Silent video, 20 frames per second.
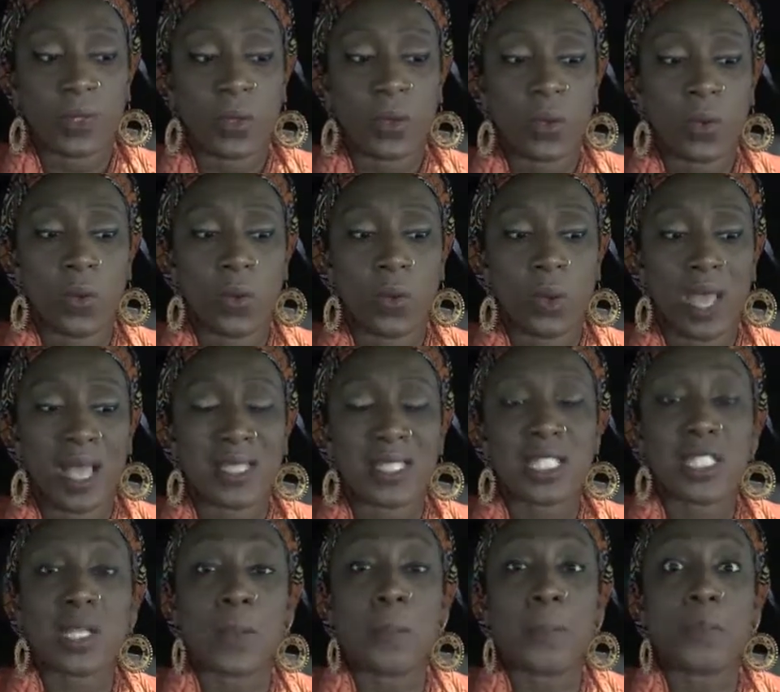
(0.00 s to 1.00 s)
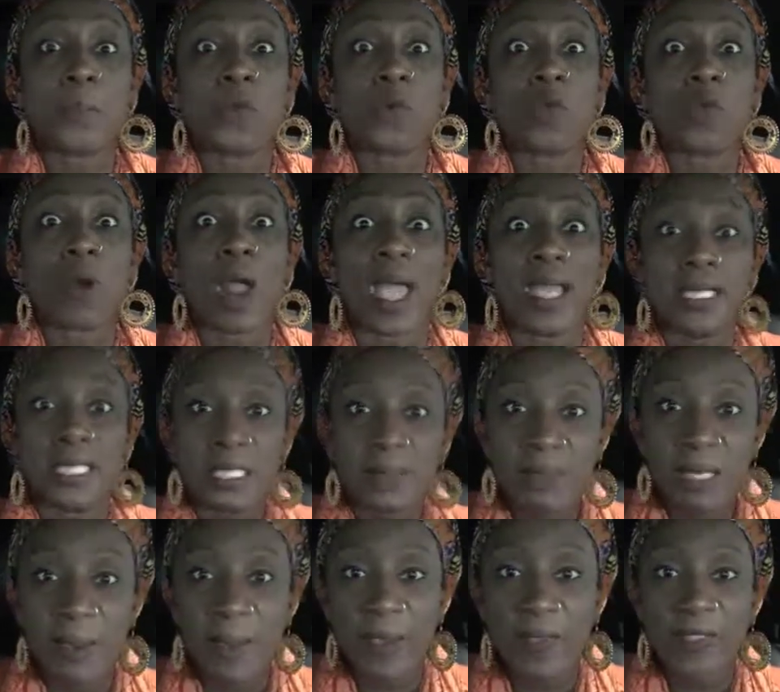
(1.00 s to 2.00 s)
who has surprised
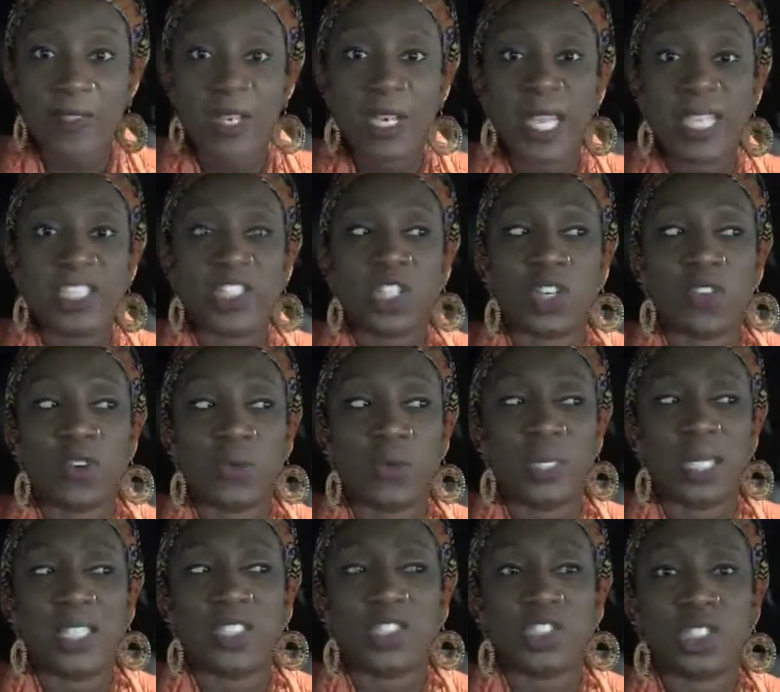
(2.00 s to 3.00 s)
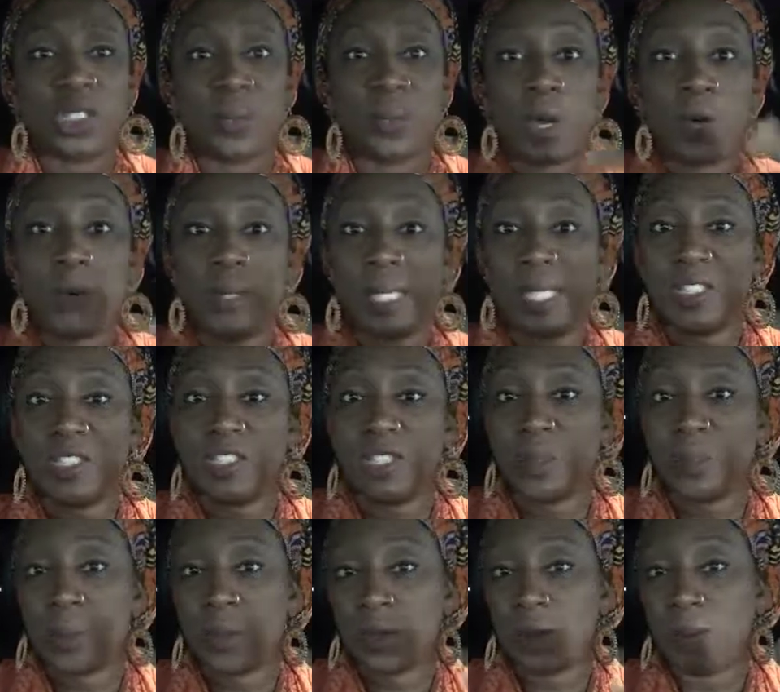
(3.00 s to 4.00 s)
me by the nature of her relationship. Her
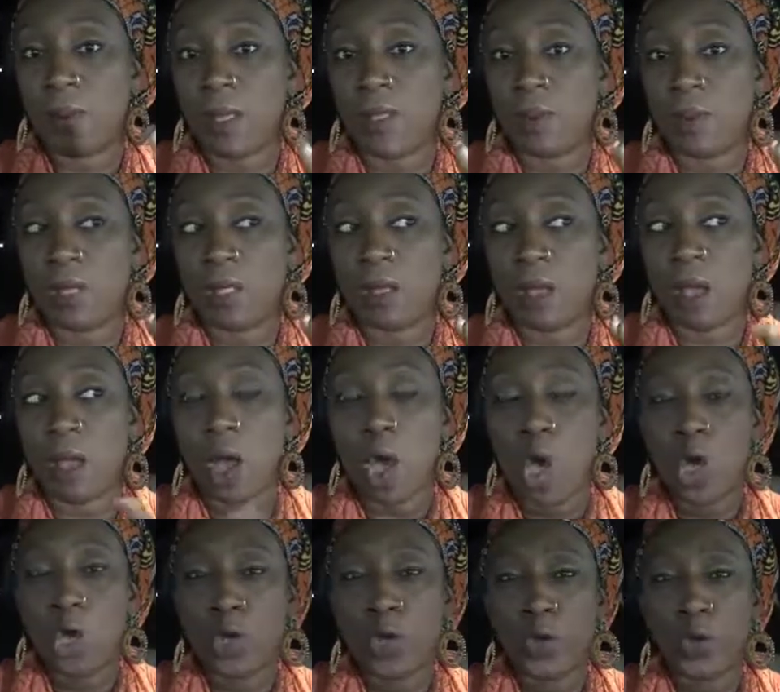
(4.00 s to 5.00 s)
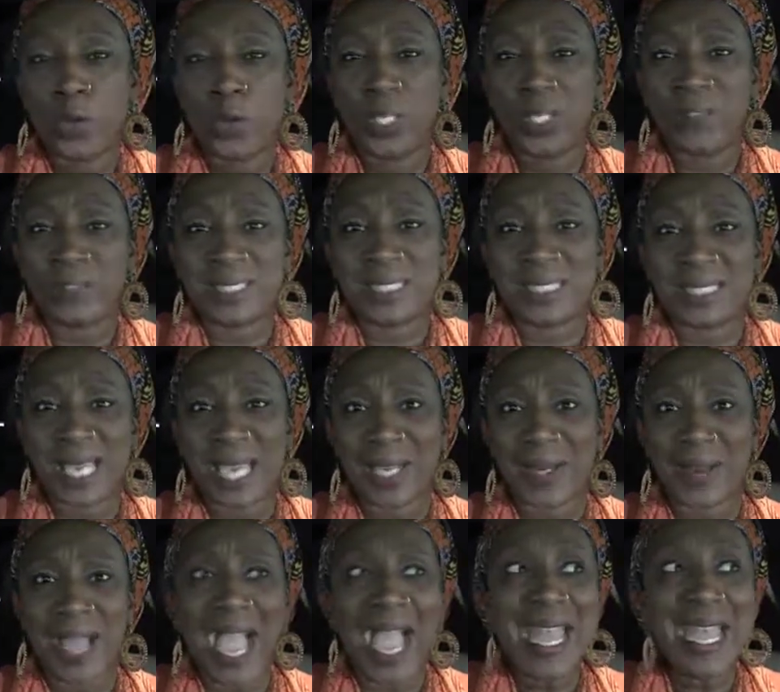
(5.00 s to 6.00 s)
relationship with her mother-in-law grew even
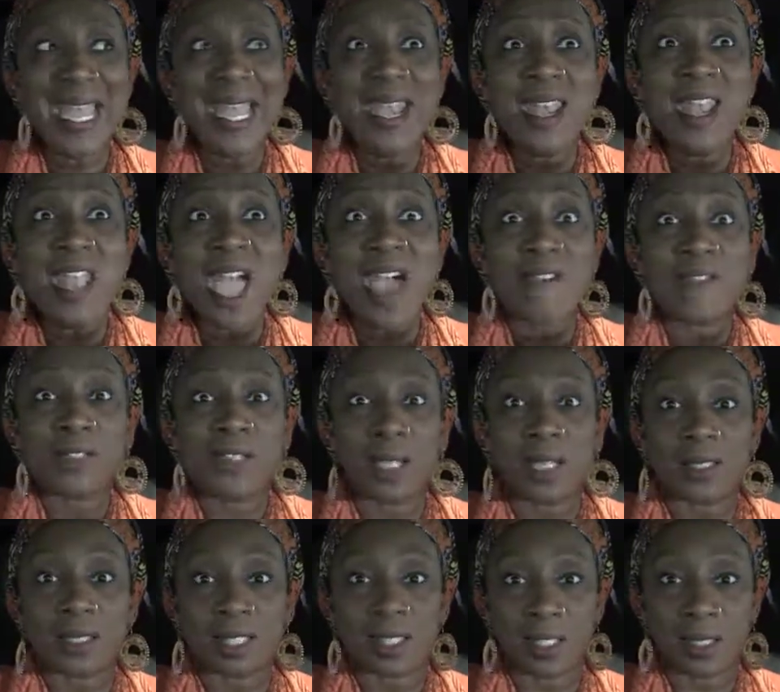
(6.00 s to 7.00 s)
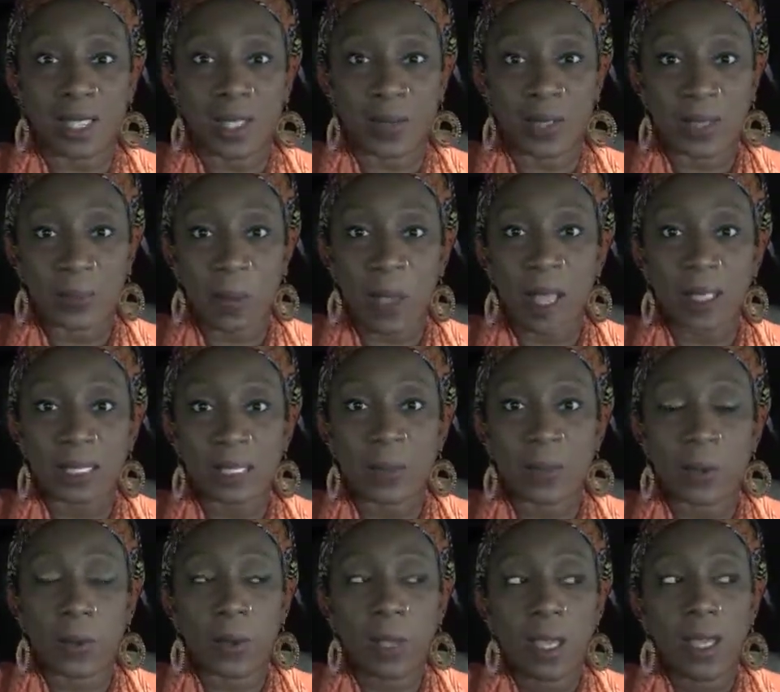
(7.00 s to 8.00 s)
tighter. I never thought such a thing was
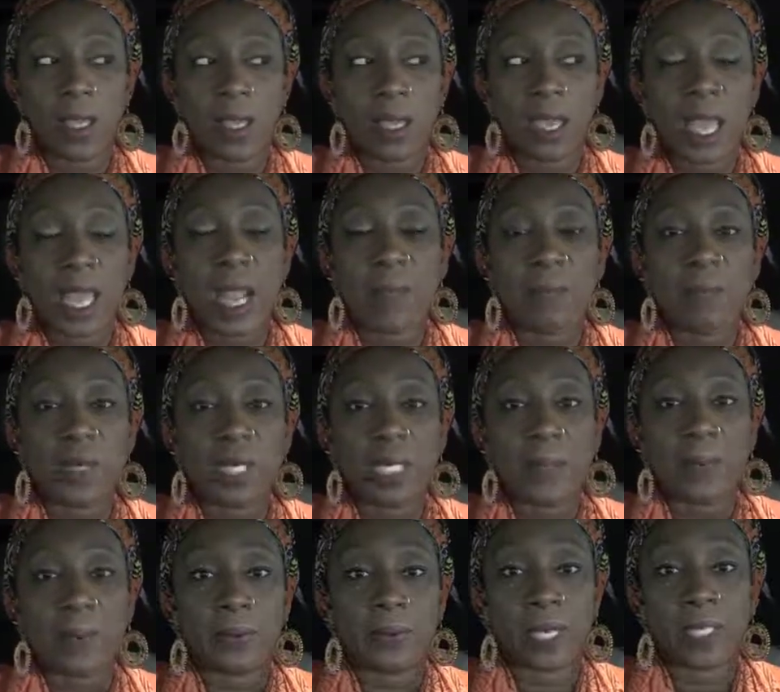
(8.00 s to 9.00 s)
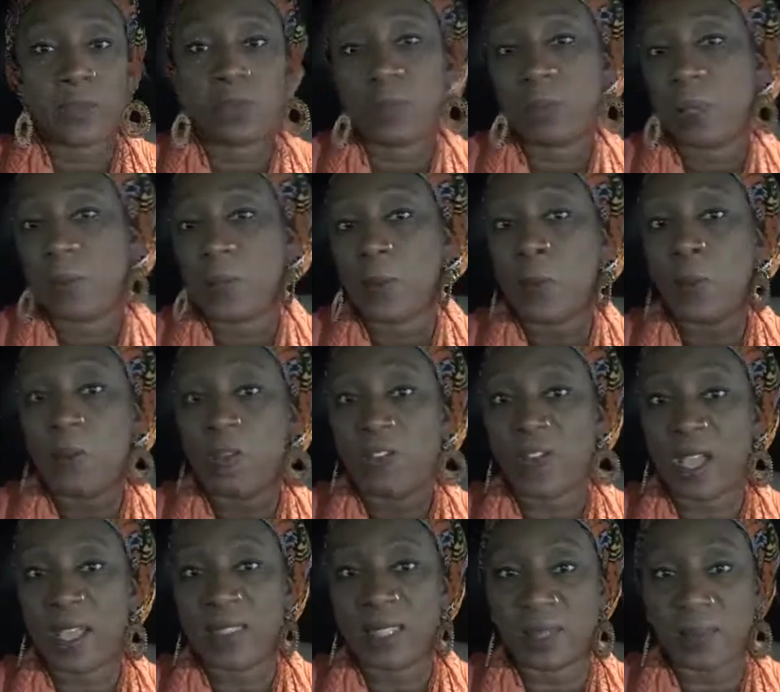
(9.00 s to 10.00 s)
possible. And I'm really impressed with people who
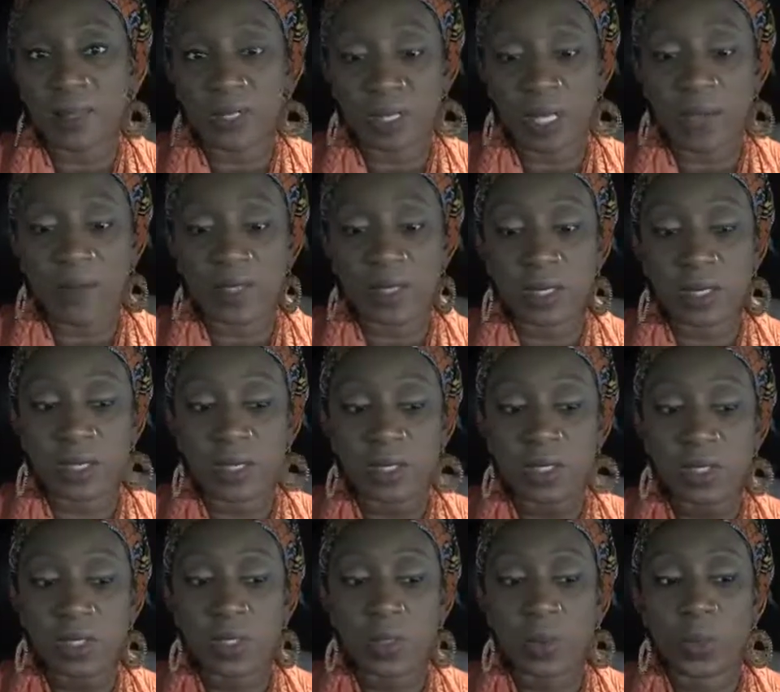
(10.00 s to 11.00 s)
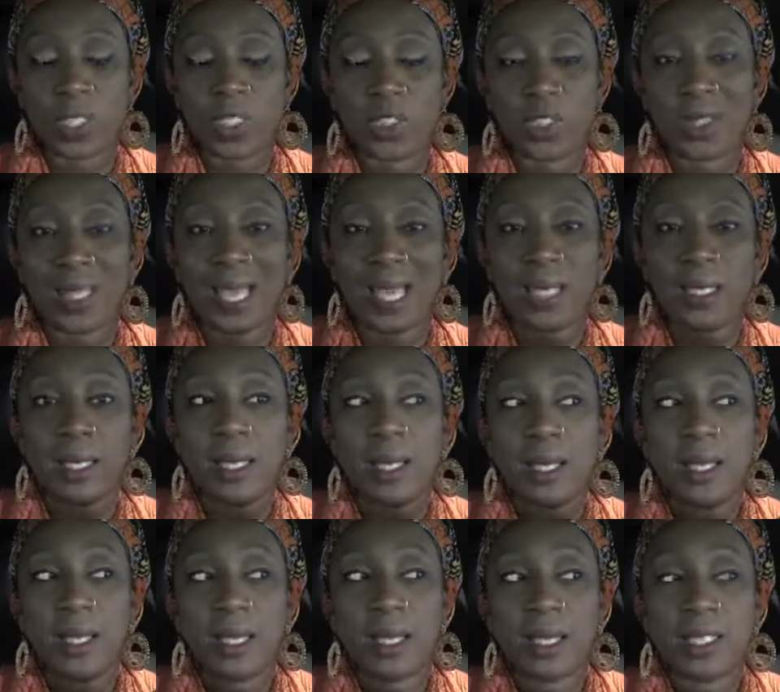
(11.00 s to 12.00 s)
find themselves in such a situation, that
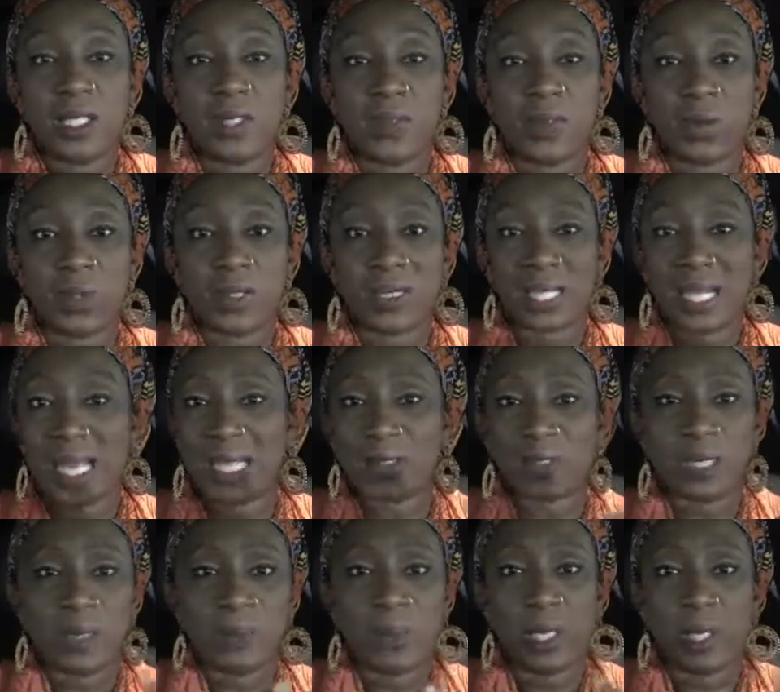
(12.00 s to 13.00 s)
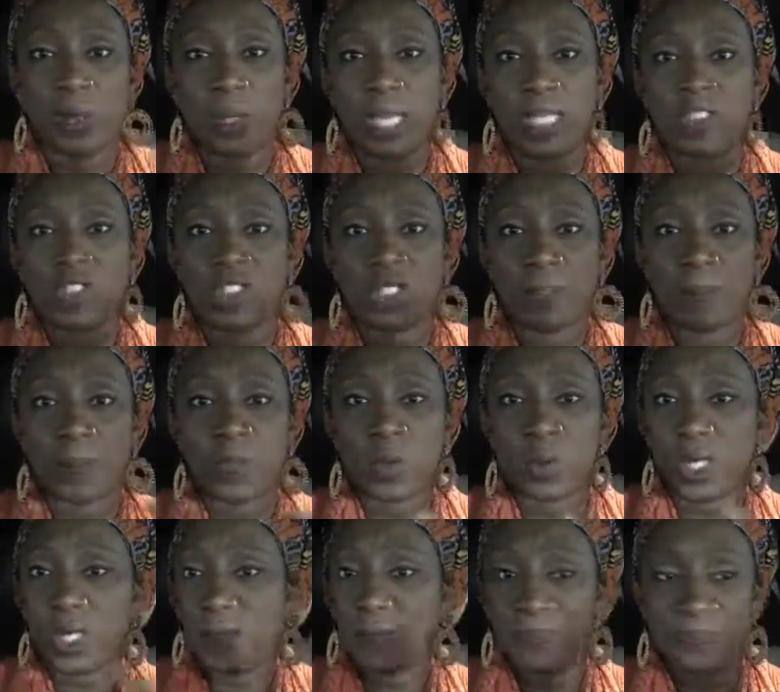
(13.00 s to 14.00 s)
a divorce can actually bring a relationship
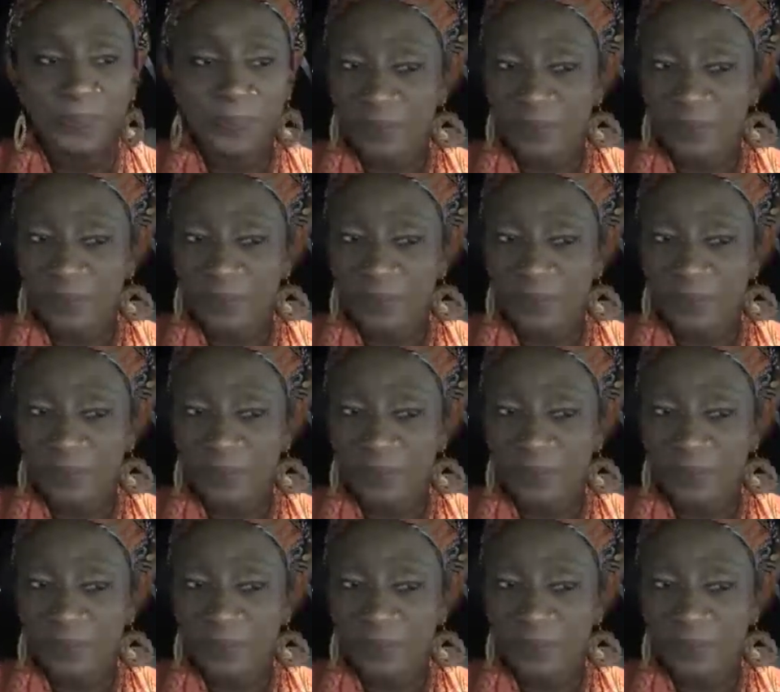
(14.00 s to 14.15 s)
between